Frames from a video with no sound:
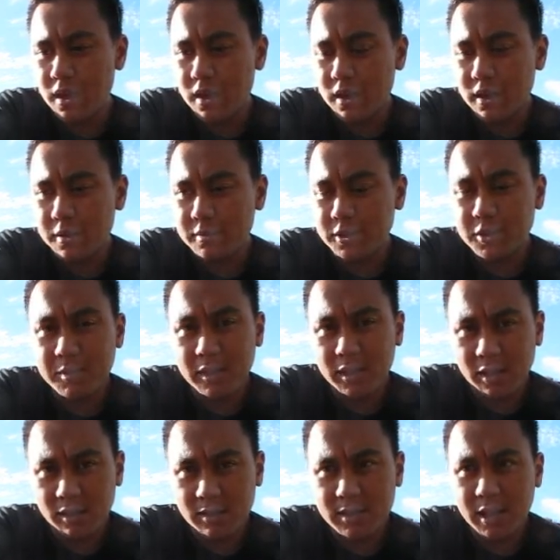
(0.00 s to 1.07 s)
Um, took me a
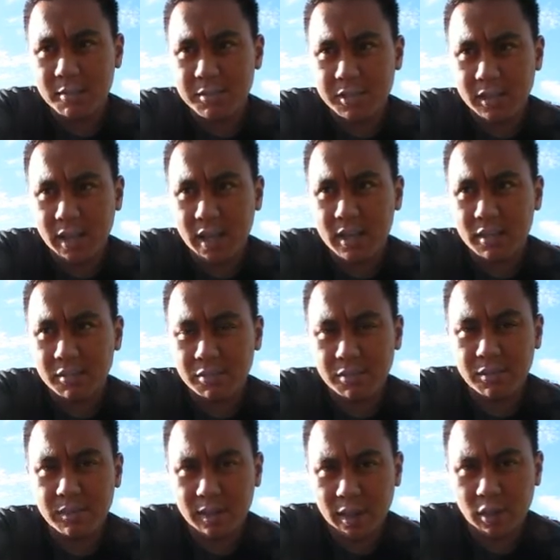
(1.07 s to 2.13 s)
long time to kind of
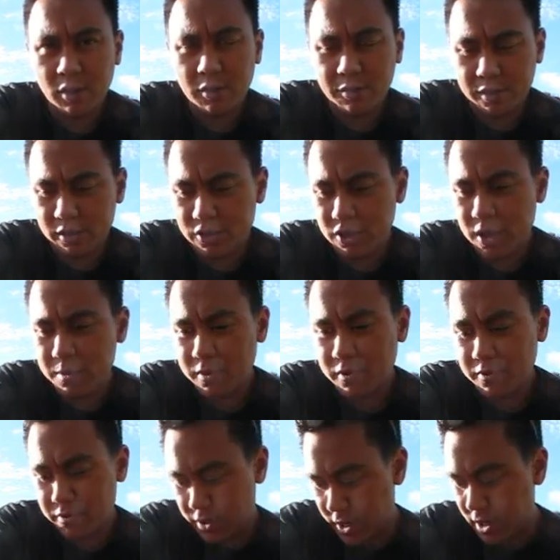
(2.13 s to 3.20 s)
get over the trauma
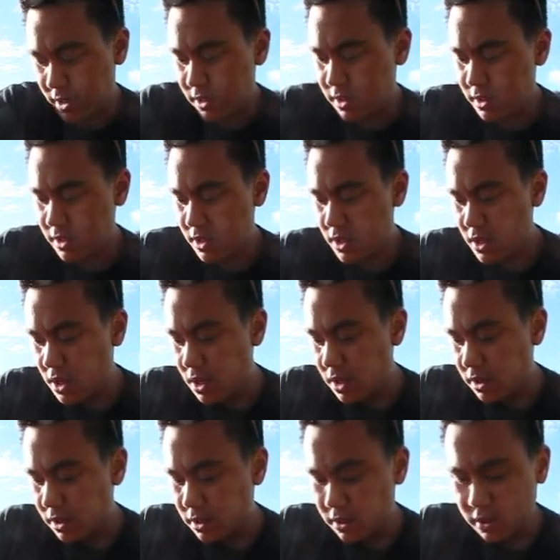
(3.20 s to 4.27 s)
of that.
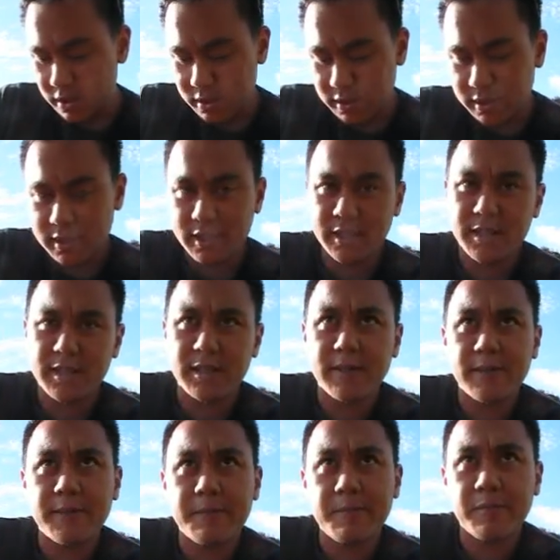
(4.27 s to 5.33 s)
Let's see,
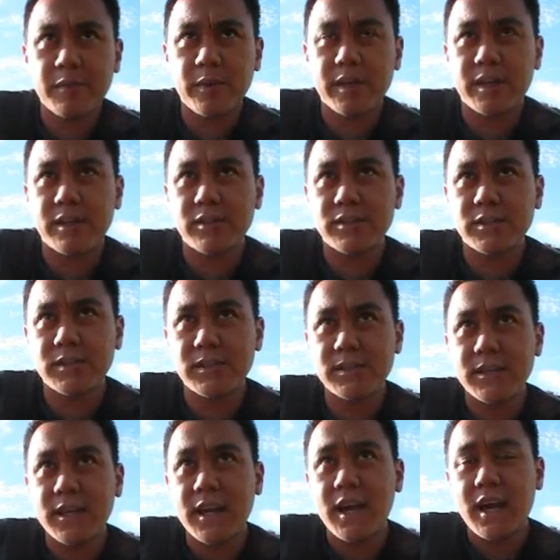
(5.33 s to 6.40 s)
what else?
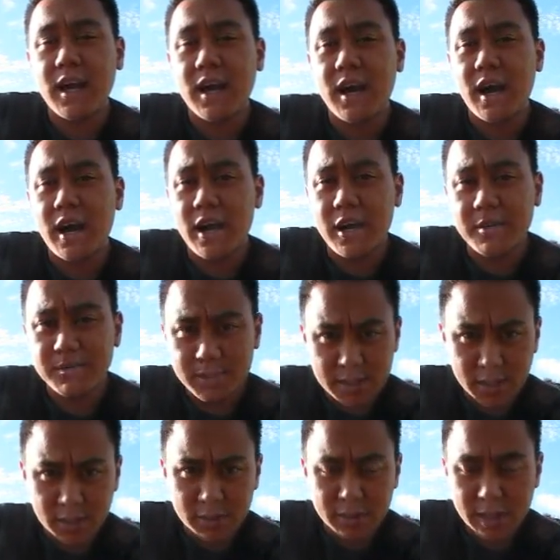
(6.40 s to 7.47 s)
I'm
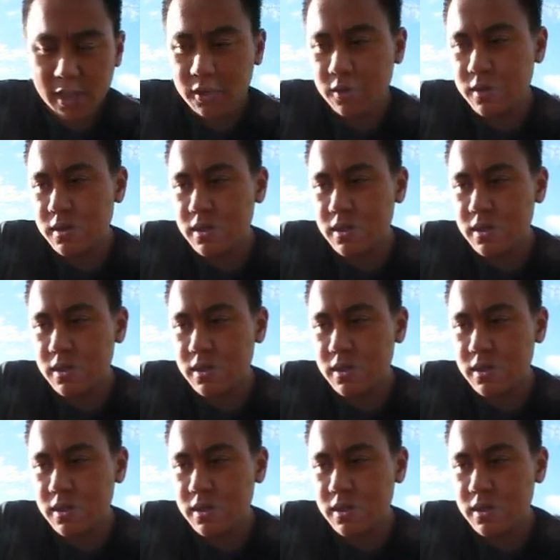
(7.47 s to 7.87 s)
single now.